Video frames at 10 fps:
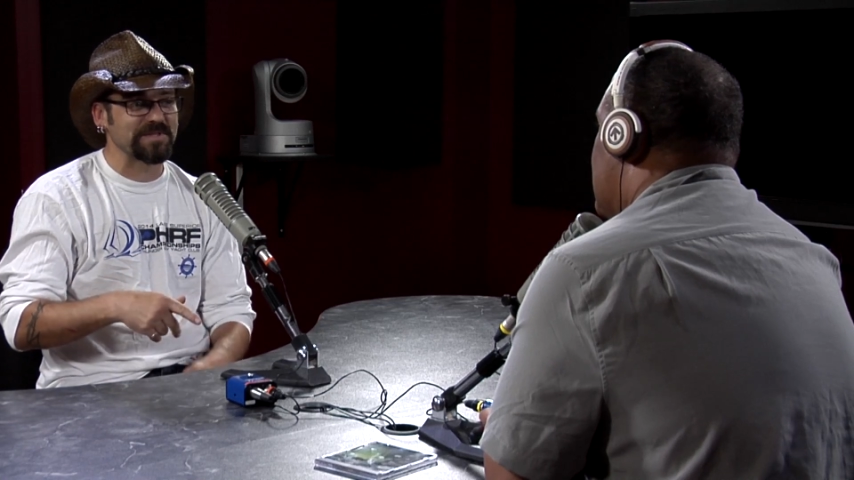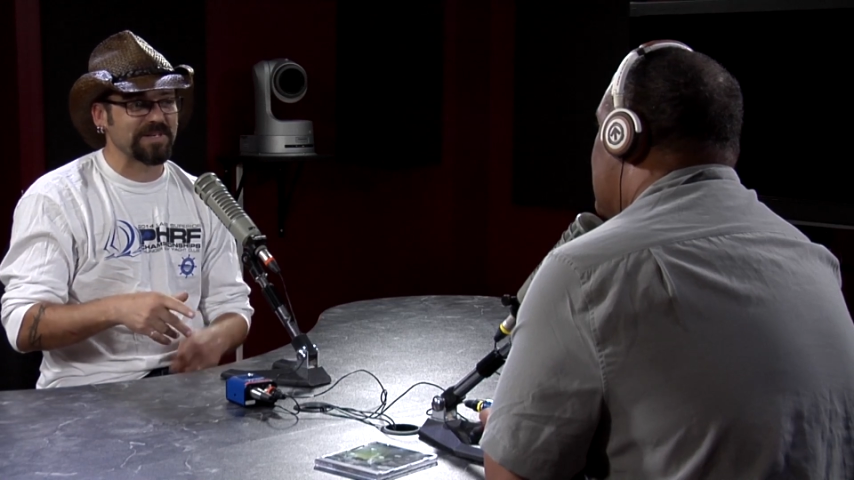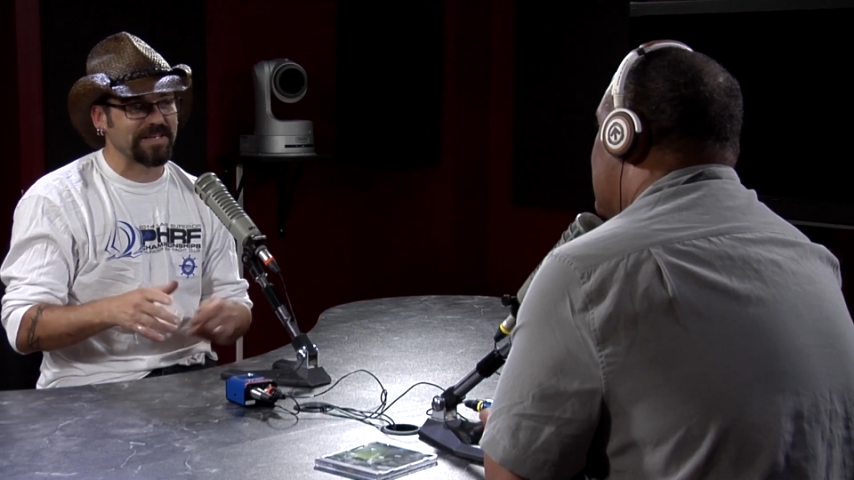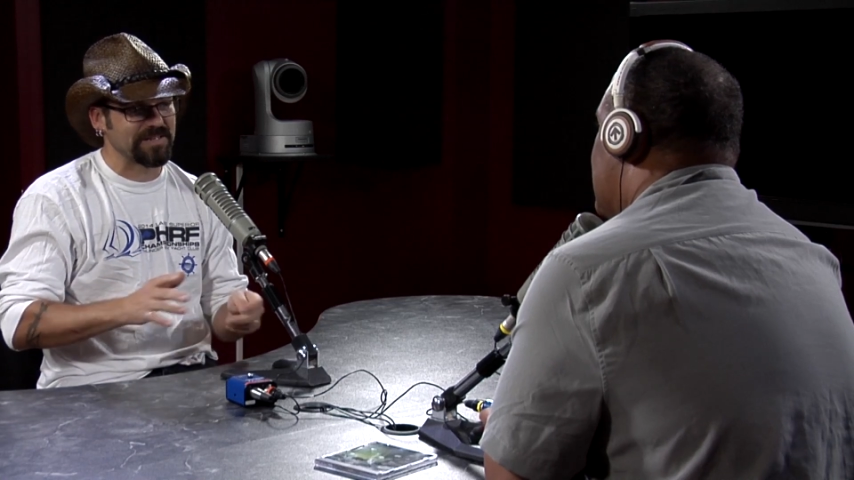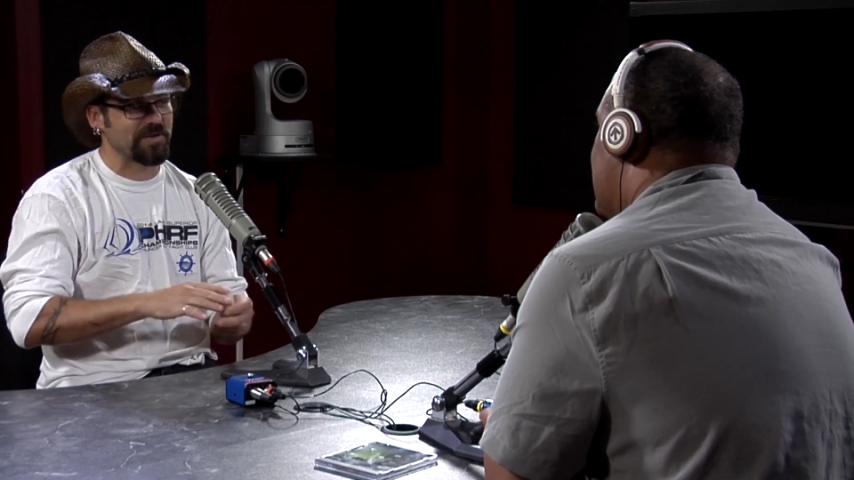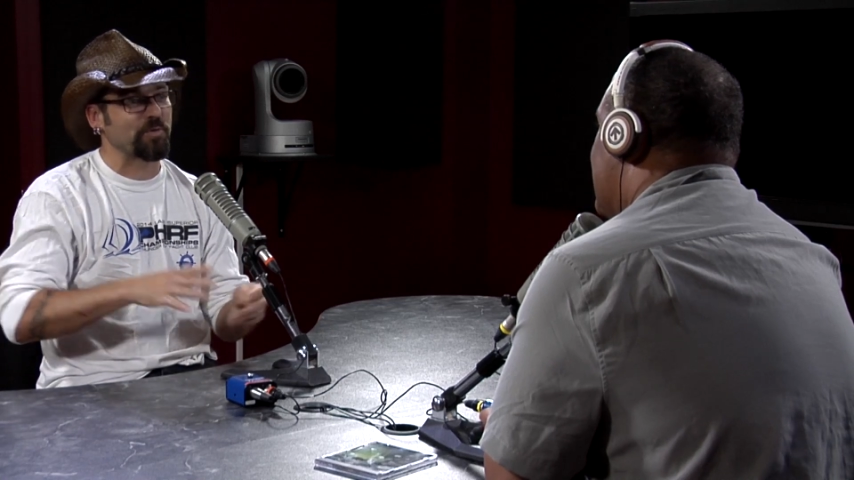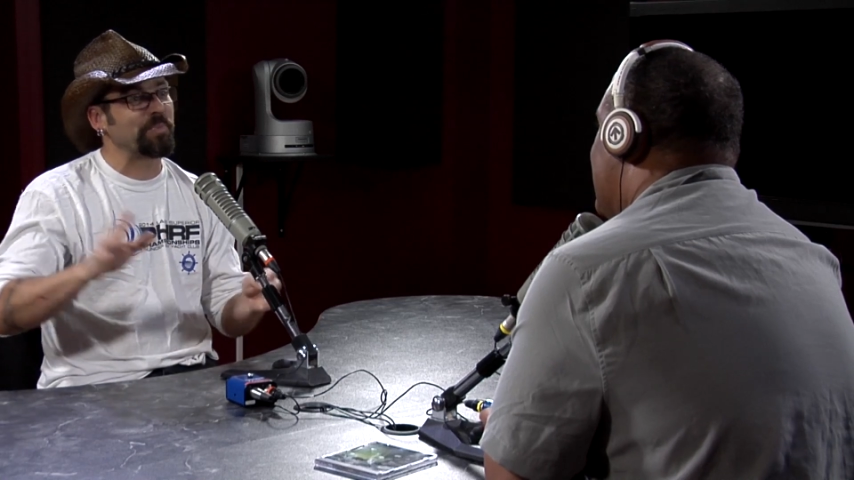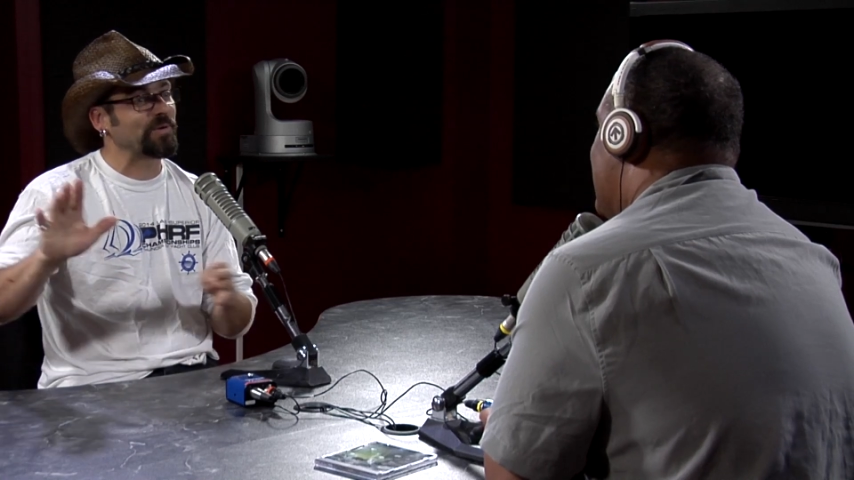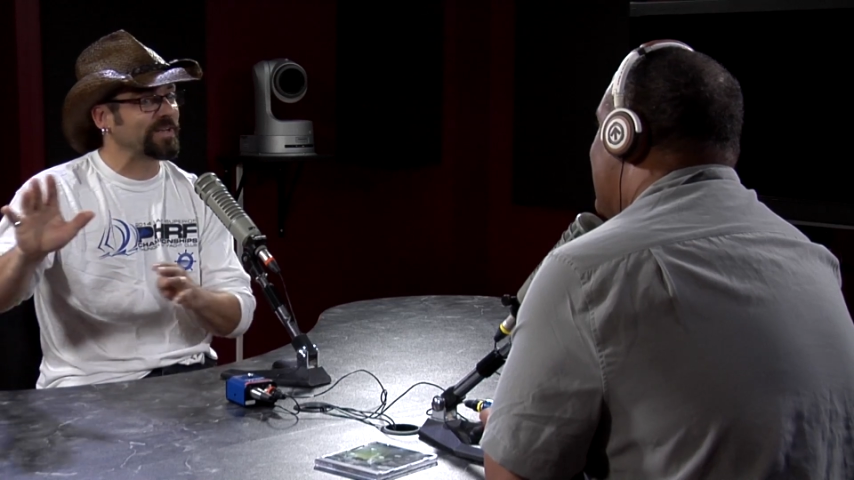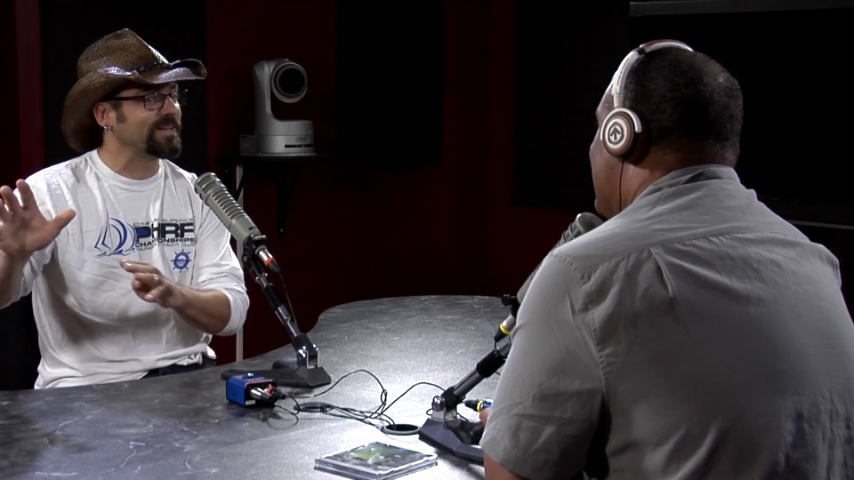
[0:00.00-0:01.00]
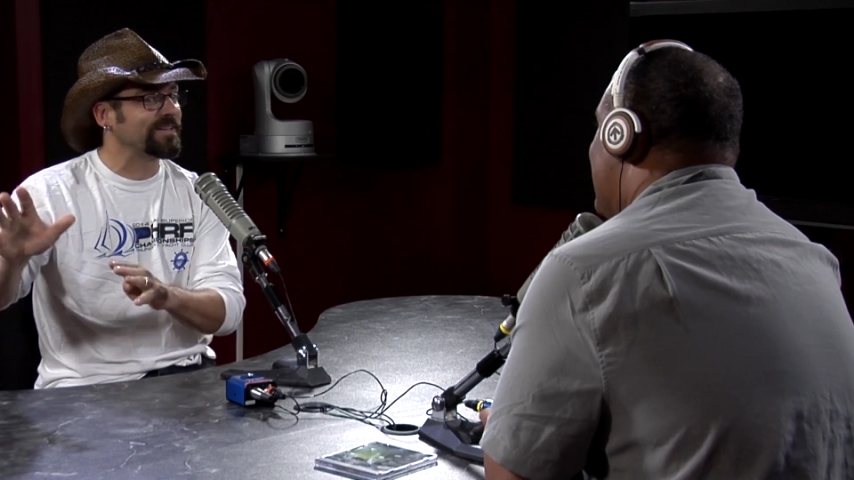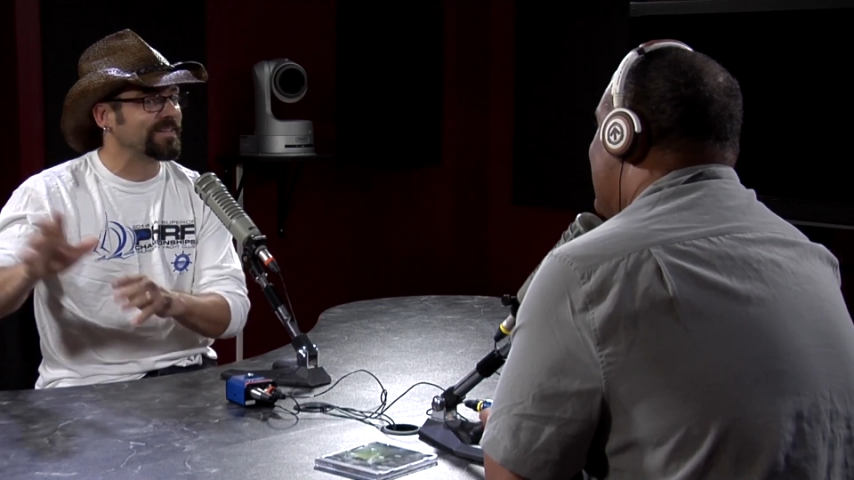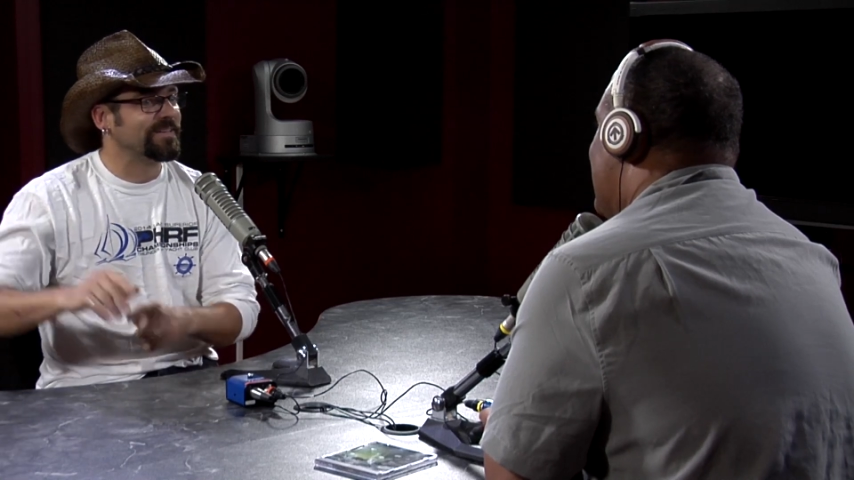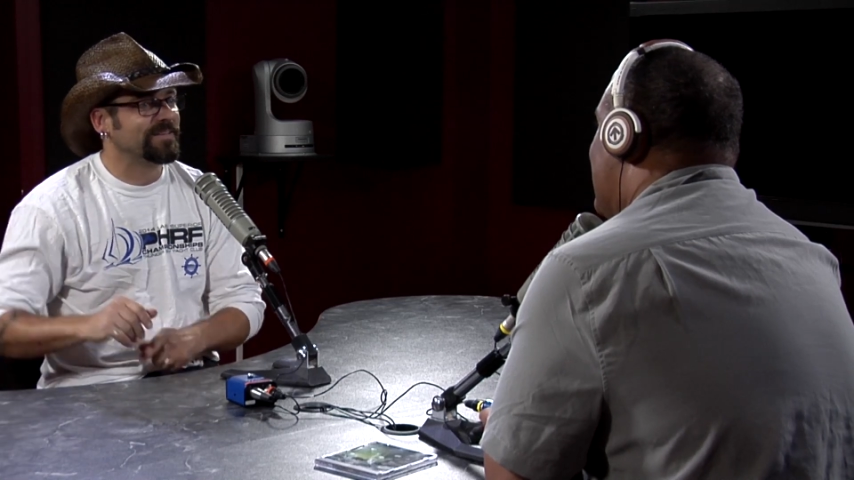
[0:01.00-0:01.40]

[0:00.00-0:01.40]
Was I had this other building,